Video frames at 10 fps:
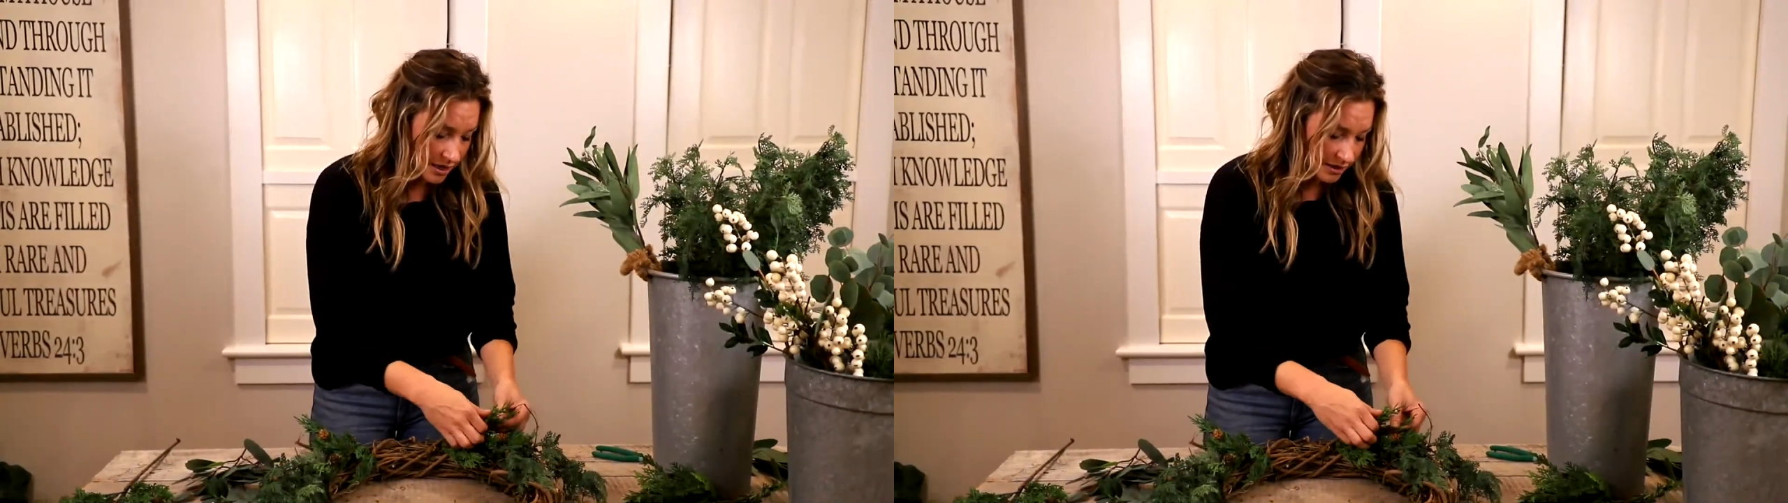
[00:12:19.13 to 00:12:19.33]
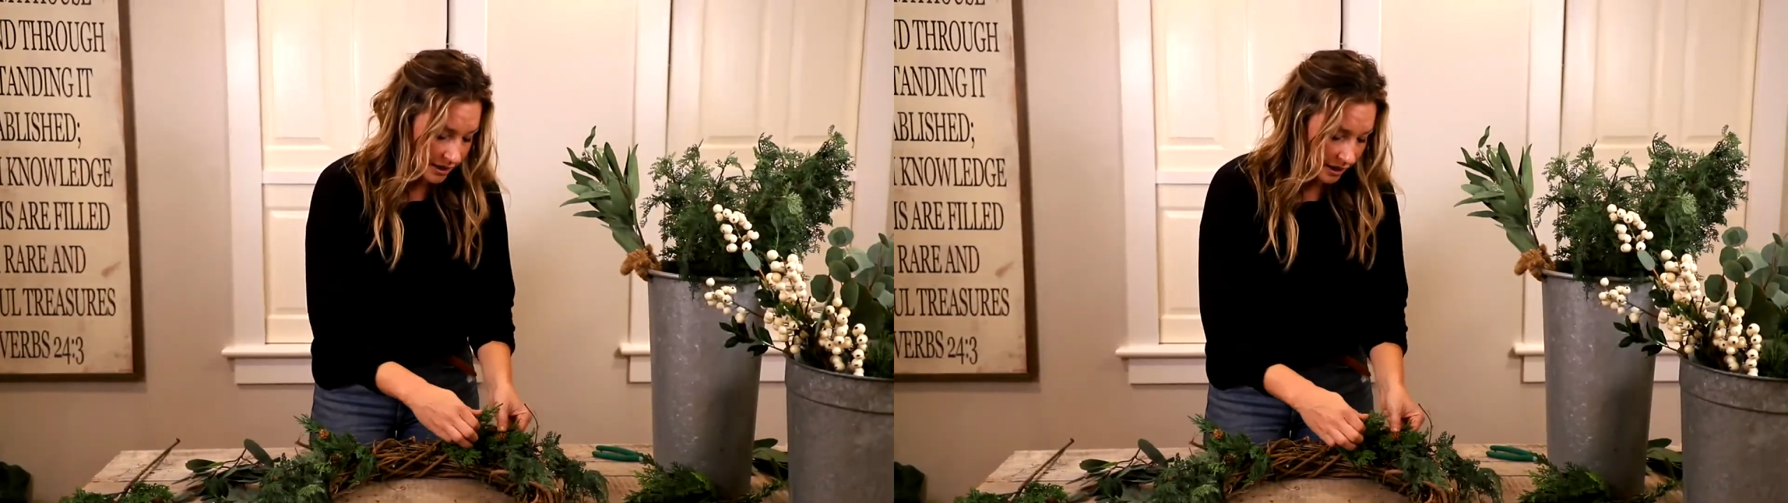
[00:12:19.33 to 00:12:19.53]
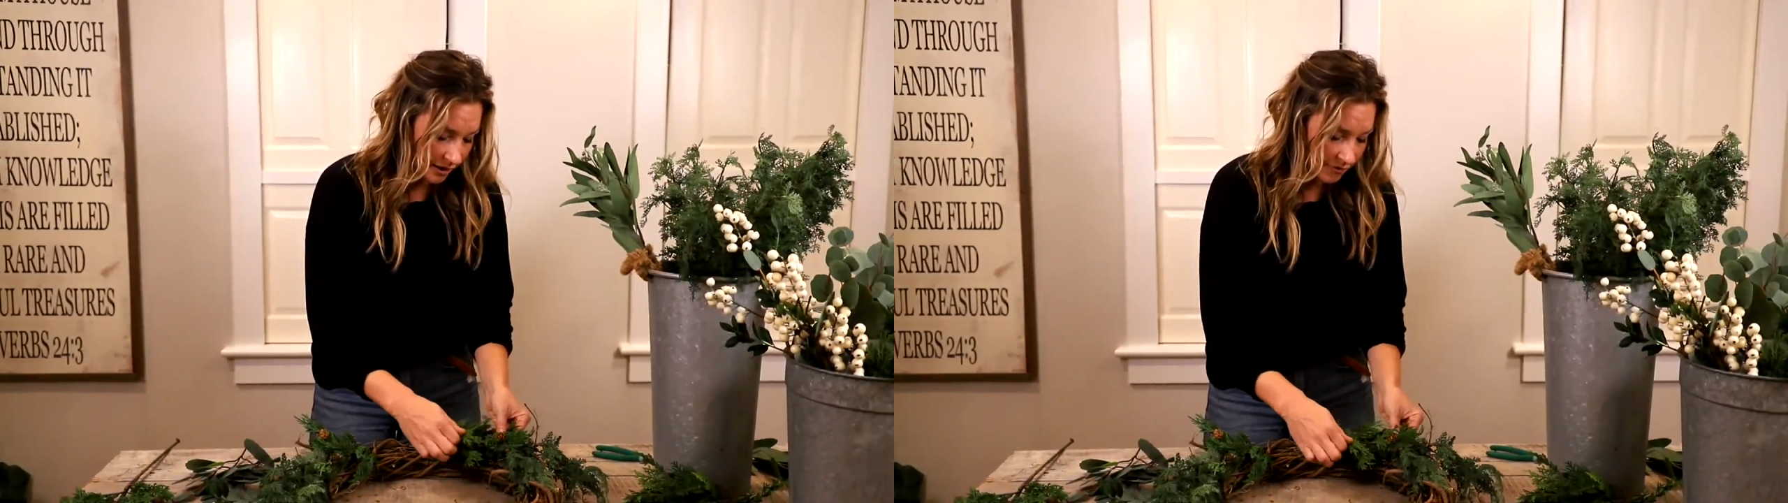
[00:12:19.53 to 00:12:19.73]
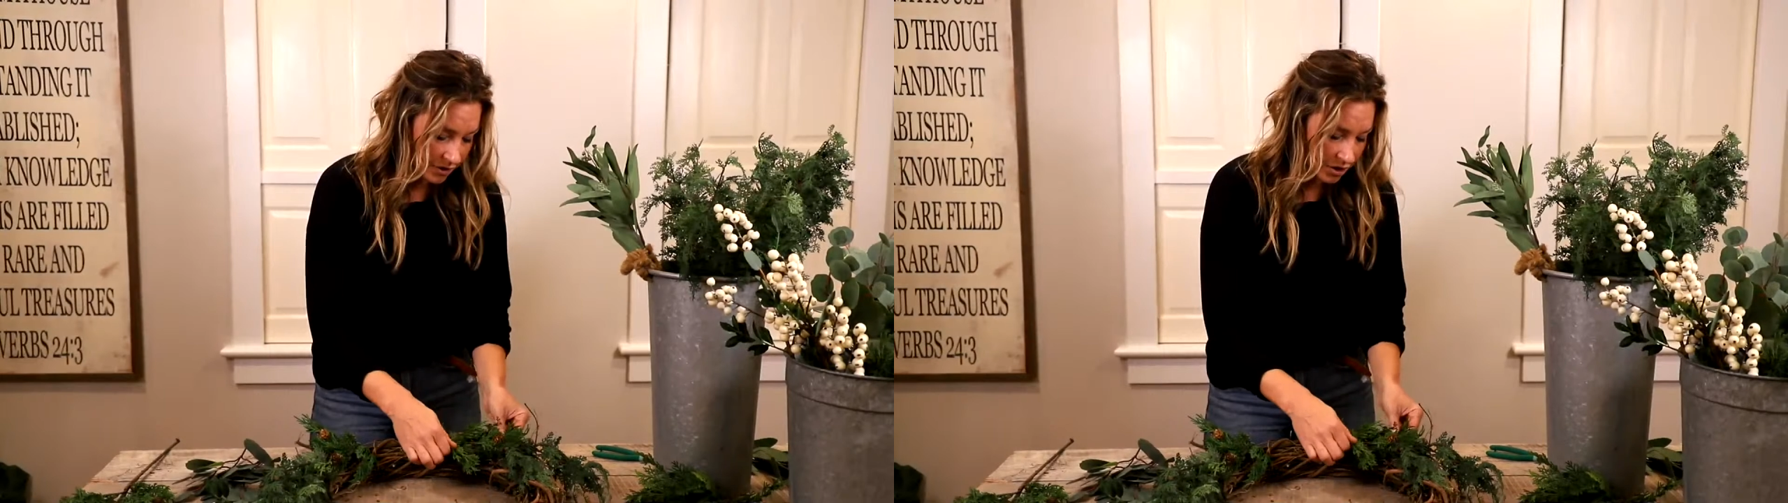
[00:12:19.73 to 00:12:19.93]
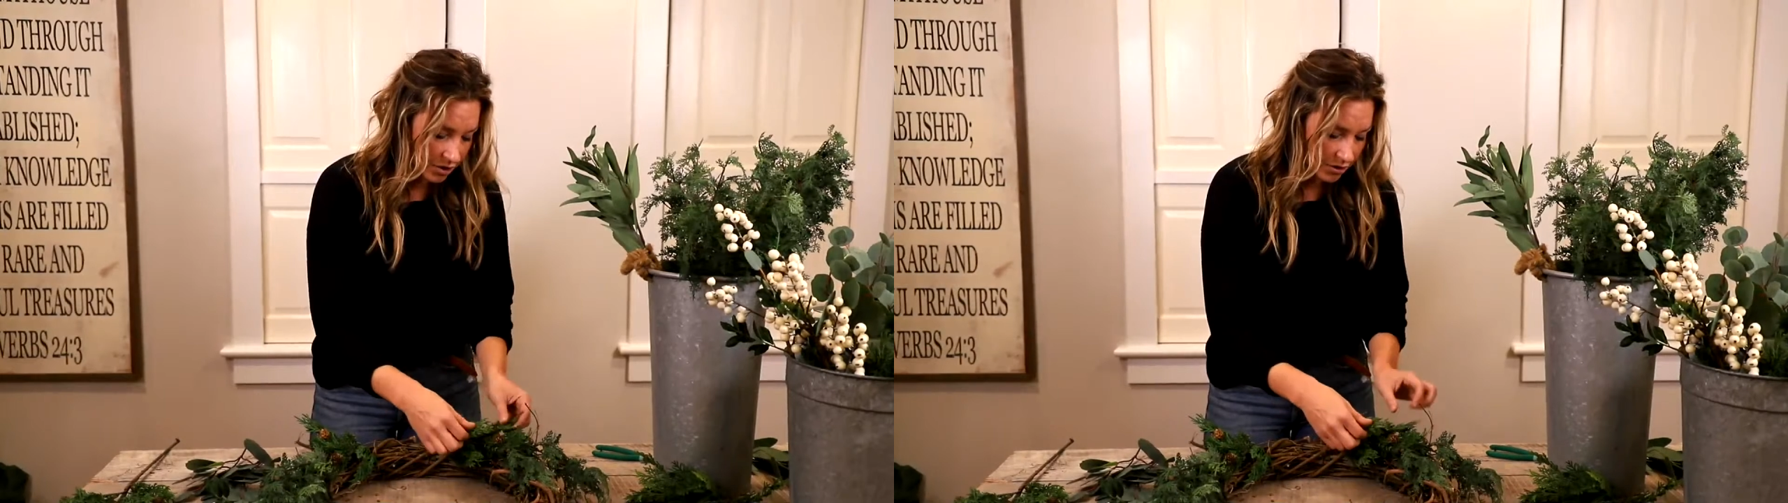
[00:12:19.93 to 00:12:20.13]
that I have a
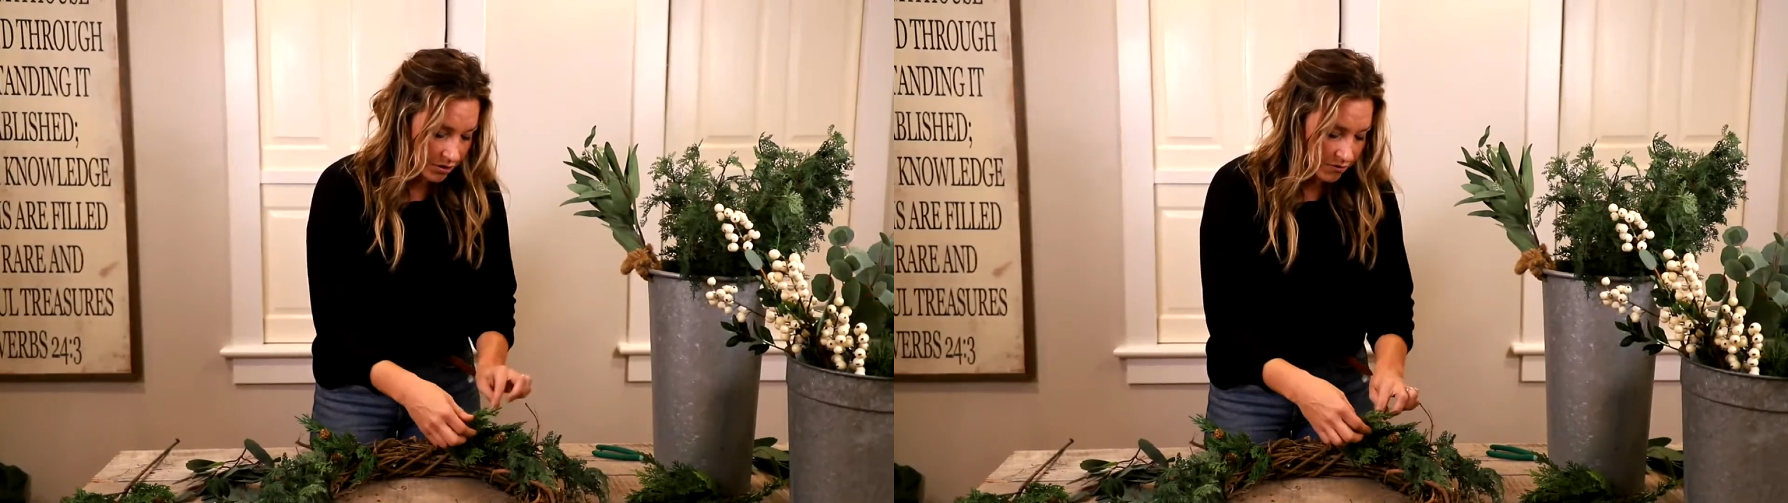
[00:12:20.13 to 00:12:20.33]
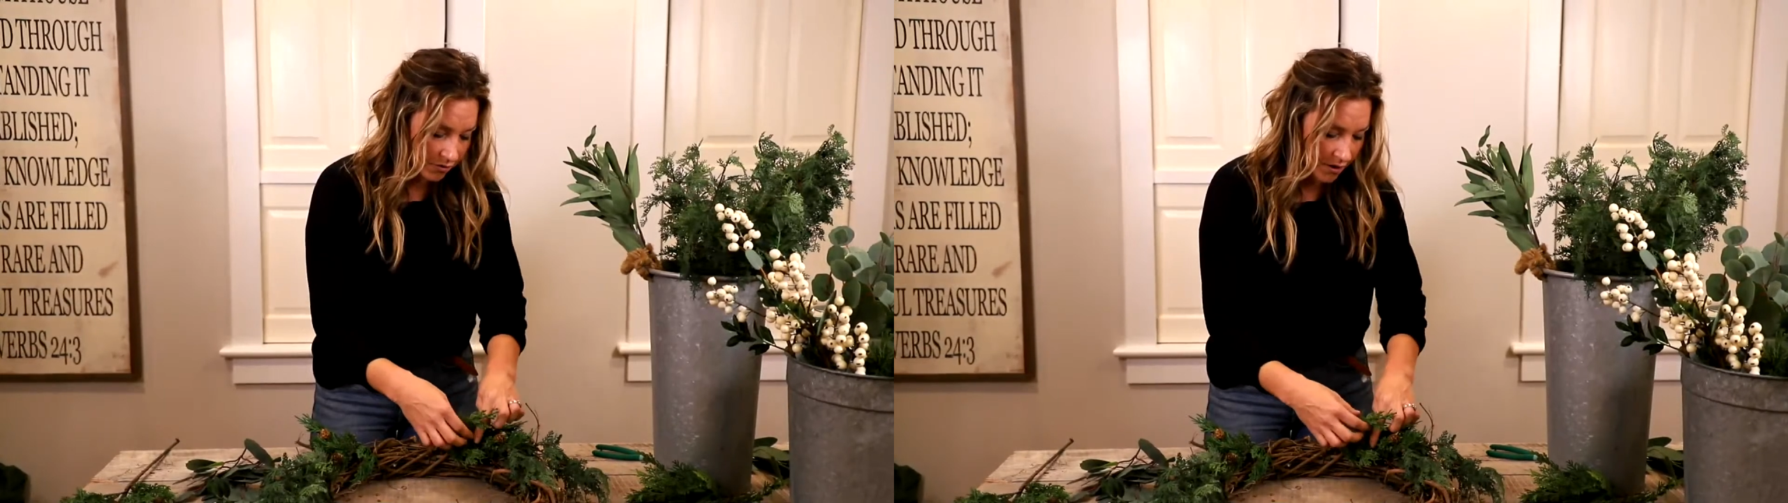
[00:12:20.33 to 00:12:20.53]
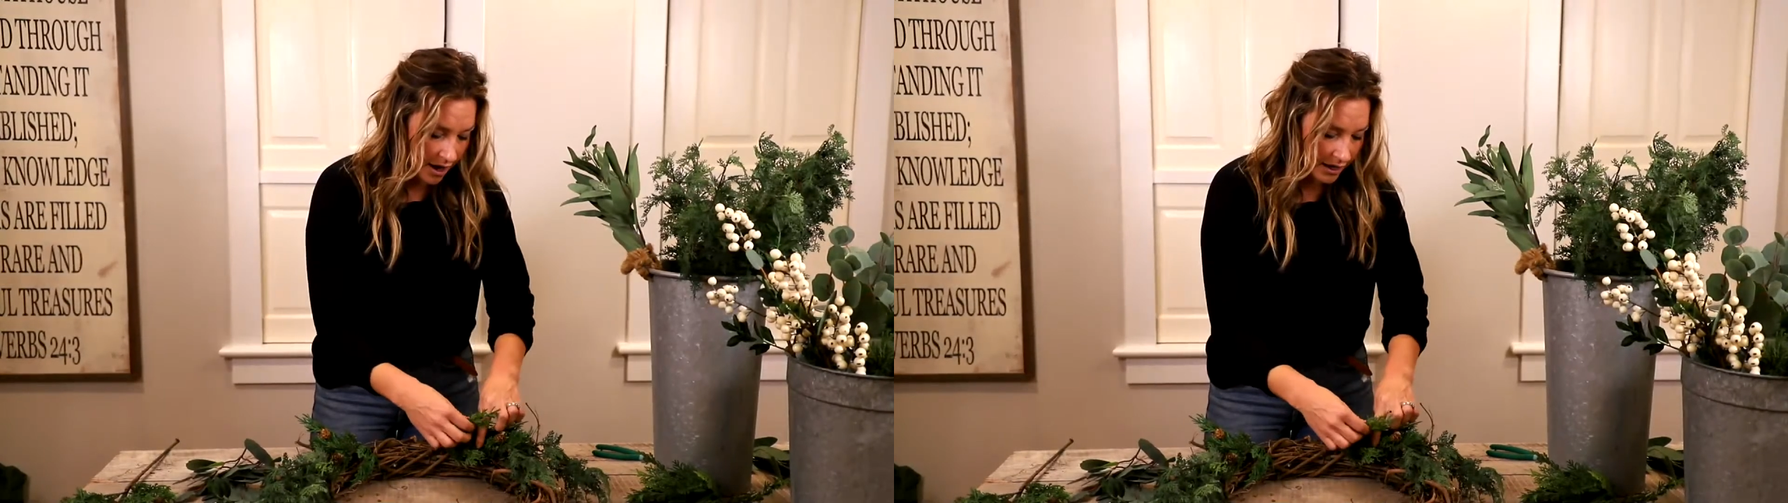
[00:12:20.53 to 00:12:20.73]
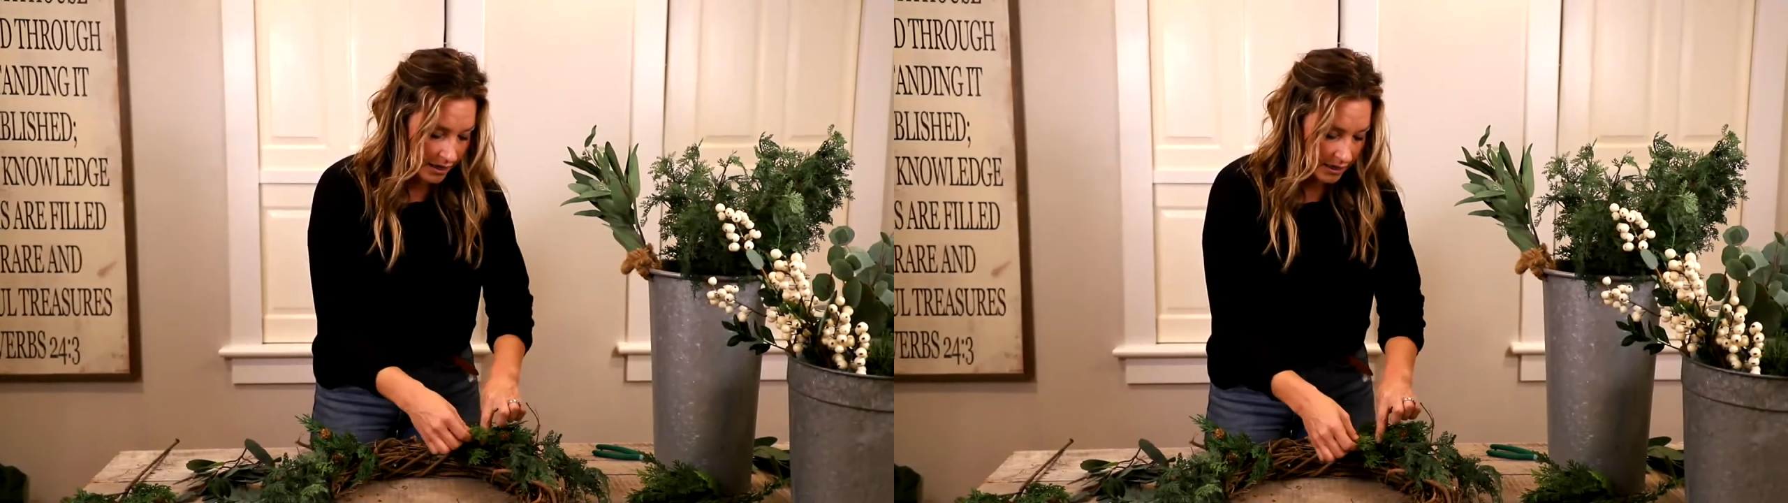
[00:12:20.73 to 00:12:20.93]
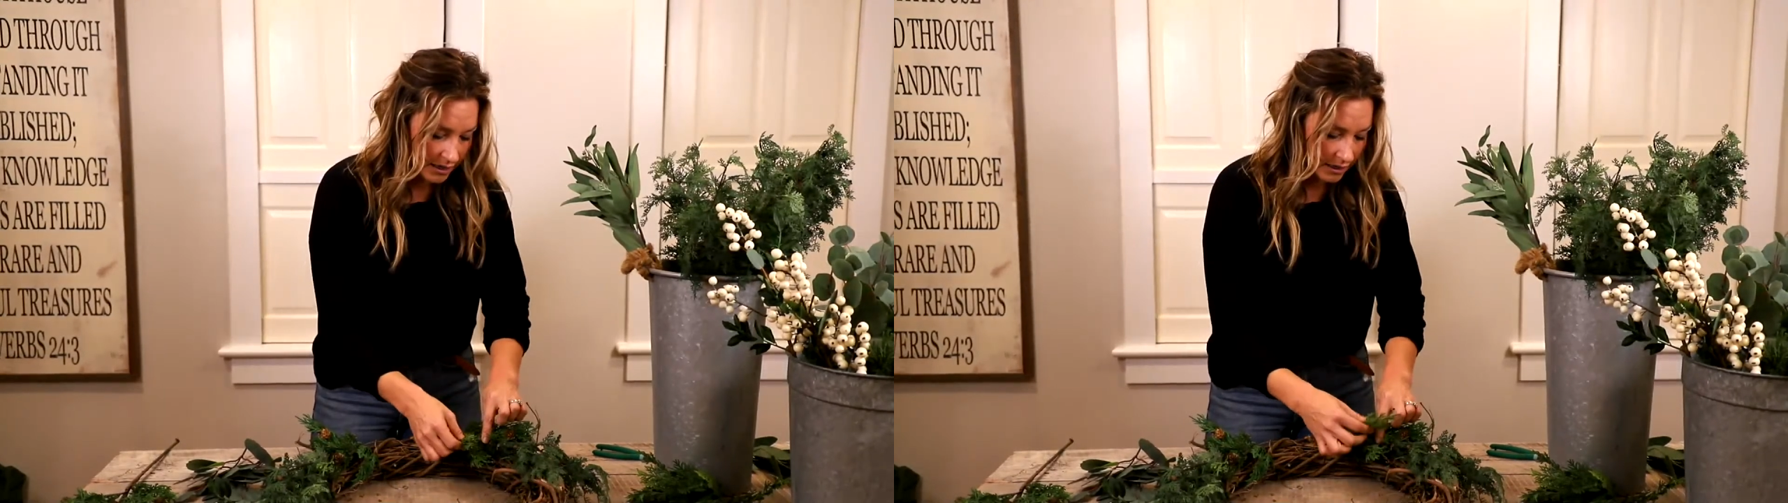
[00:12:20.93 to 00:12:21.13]
good
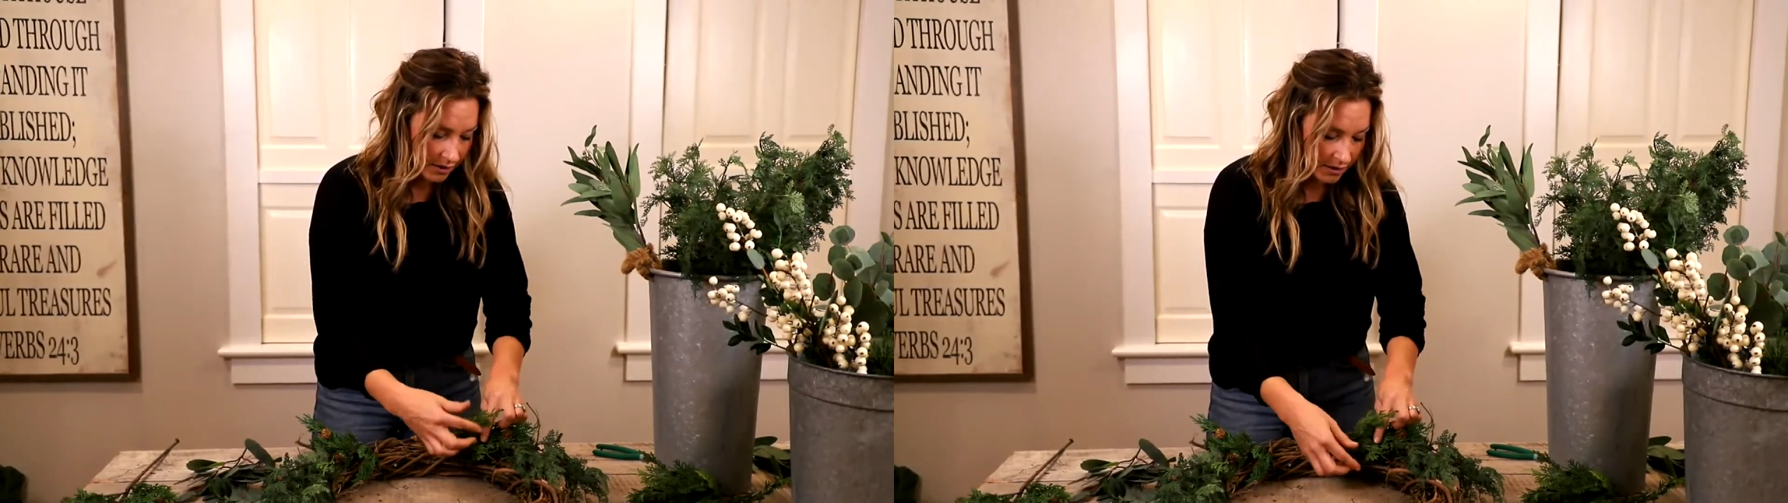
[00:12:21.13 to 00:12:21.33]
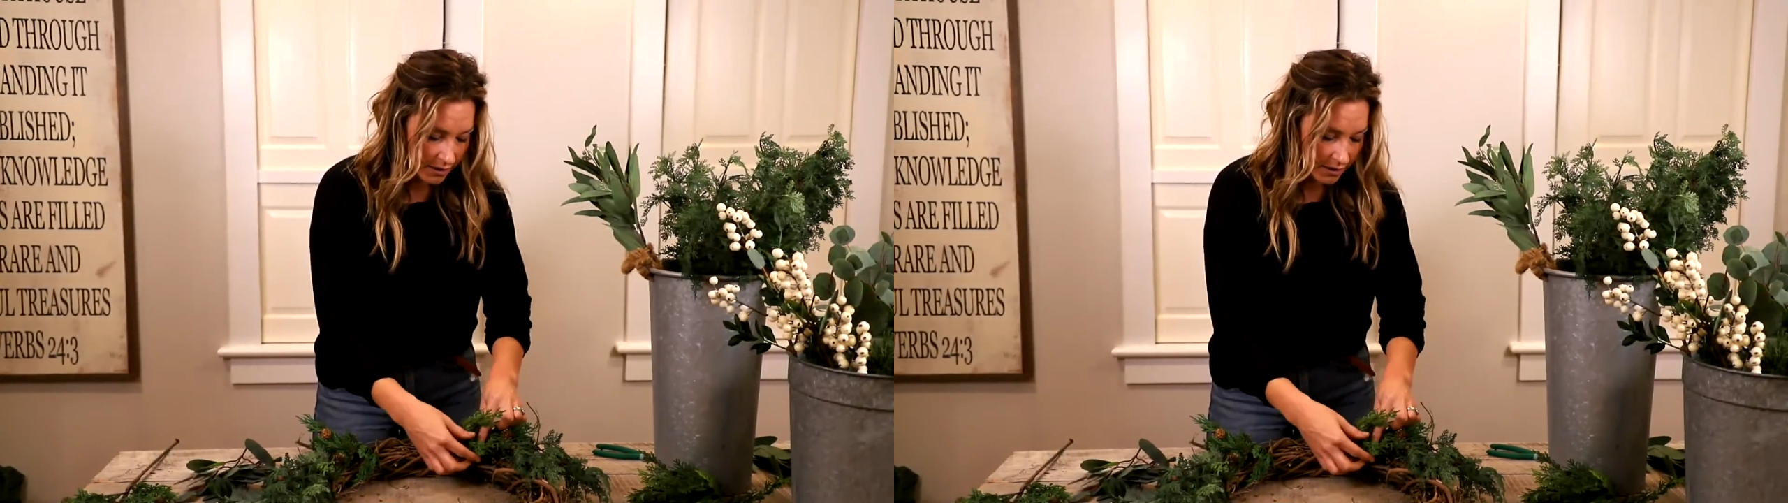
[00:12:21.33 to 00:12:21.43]
variety,